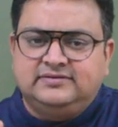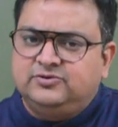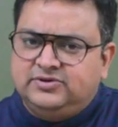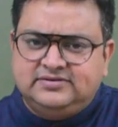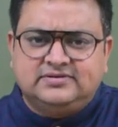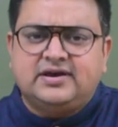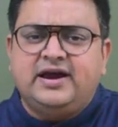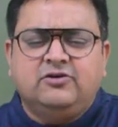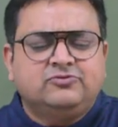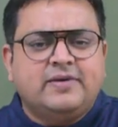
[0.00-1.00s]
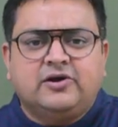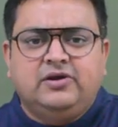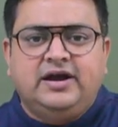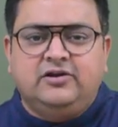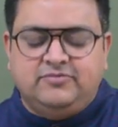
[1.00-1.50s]
So this is a kind of
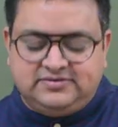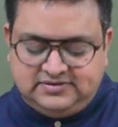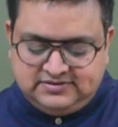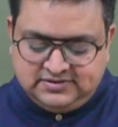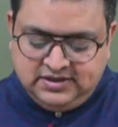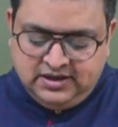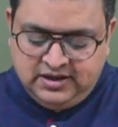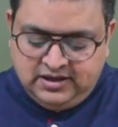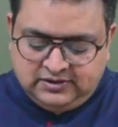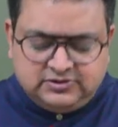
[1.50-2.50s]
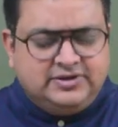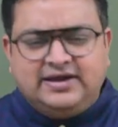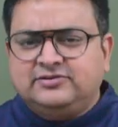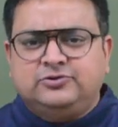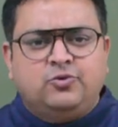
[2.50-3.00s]
speculative business. So there
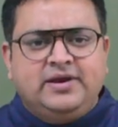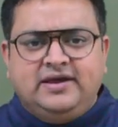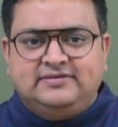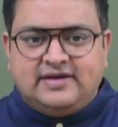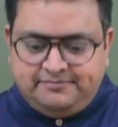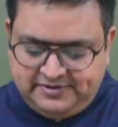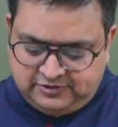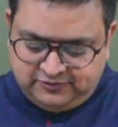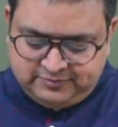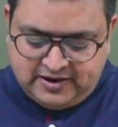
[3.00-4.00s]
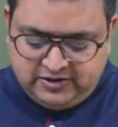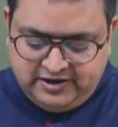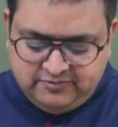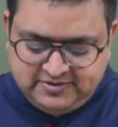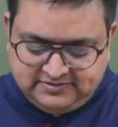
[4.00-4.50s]
are so many examples of
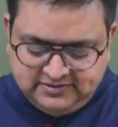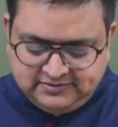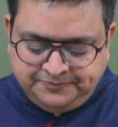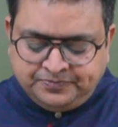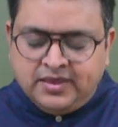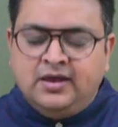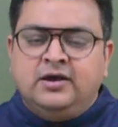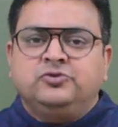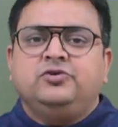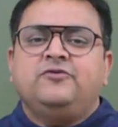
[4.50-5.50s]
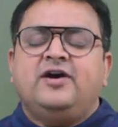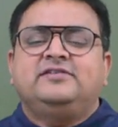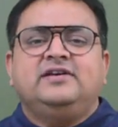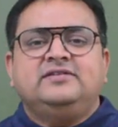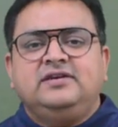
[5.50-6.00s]
speculative business. So if
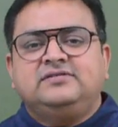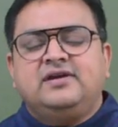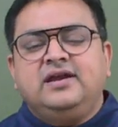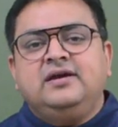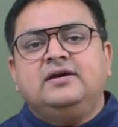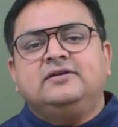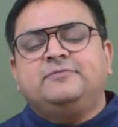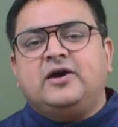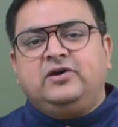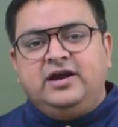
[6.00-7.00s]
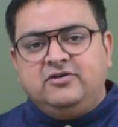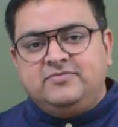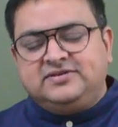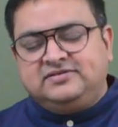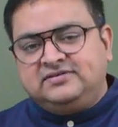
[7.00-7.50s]
assessee is running a speculative
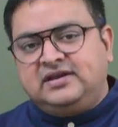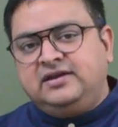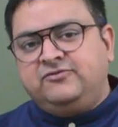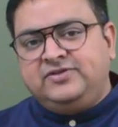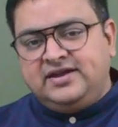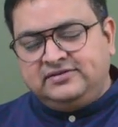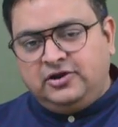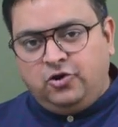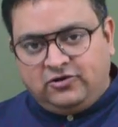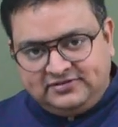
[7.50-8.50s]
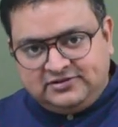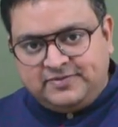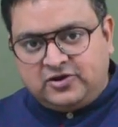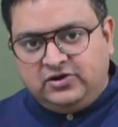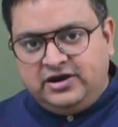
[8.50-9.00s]
business and if there is a loss in a
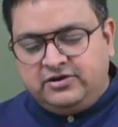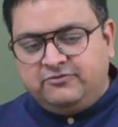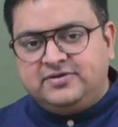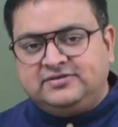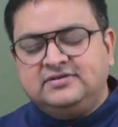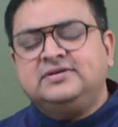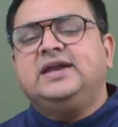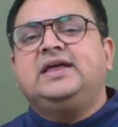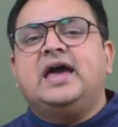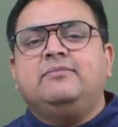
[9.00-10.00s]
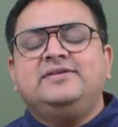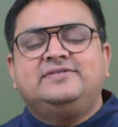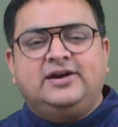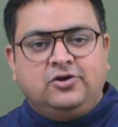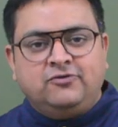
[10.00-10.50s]
speculative business, it can be
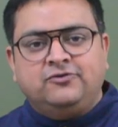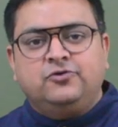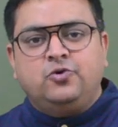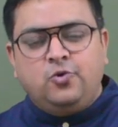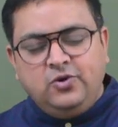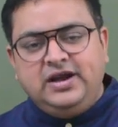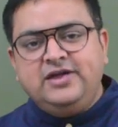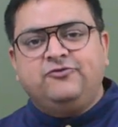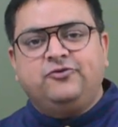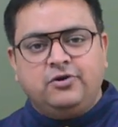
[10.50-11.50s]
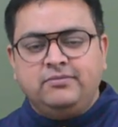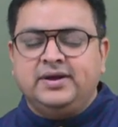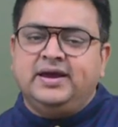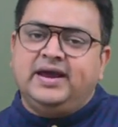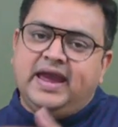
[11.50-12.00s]
set off only
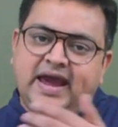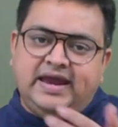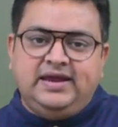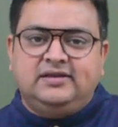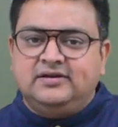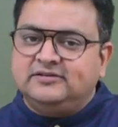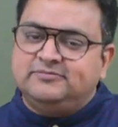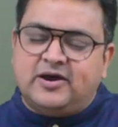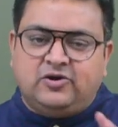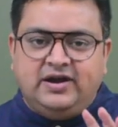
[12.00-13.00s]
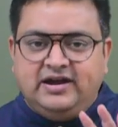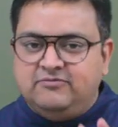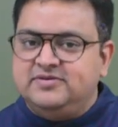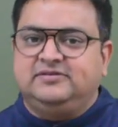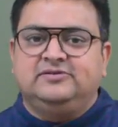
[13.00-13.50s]
from any other
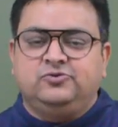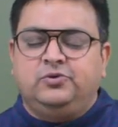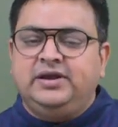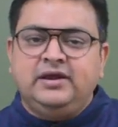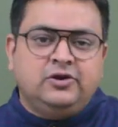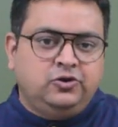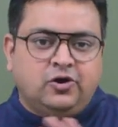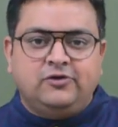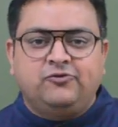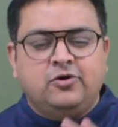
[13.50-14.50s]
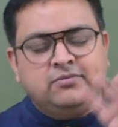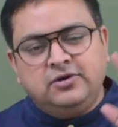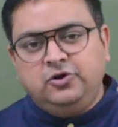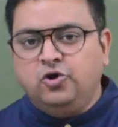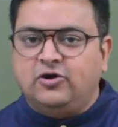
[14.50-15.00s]
speculative business only, not from
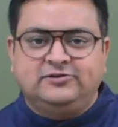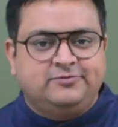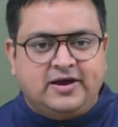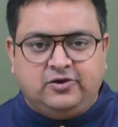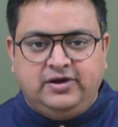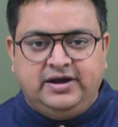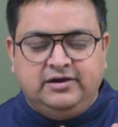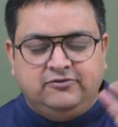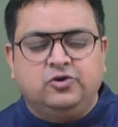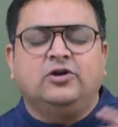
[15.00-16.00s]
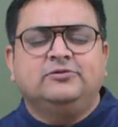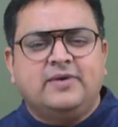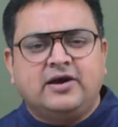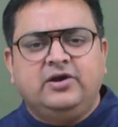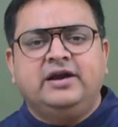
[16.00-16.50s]
non-speculative.
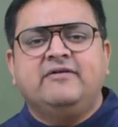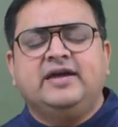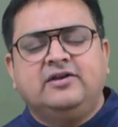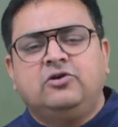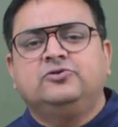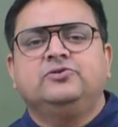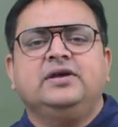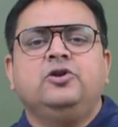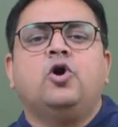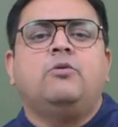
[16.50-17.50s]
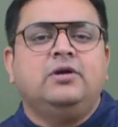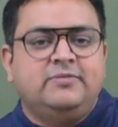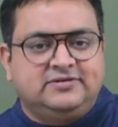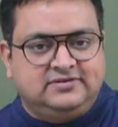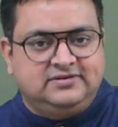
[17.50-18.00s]
Non-speculative, I can also say normal
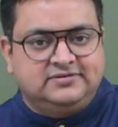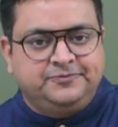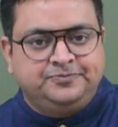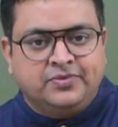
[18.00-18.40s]
business.